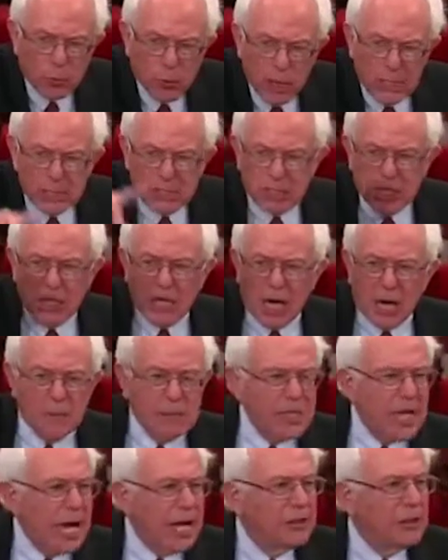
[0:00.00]
we see
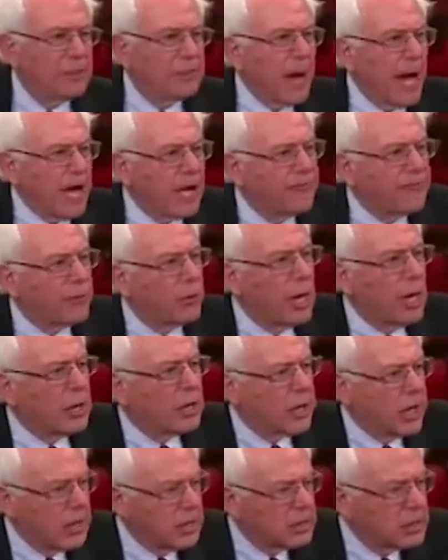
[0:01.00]
coming down the pike for our
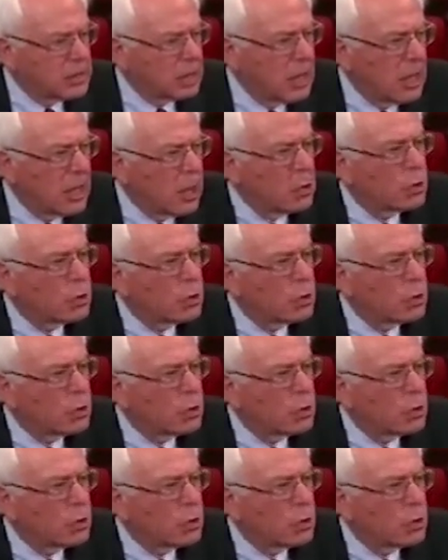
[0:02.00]
kids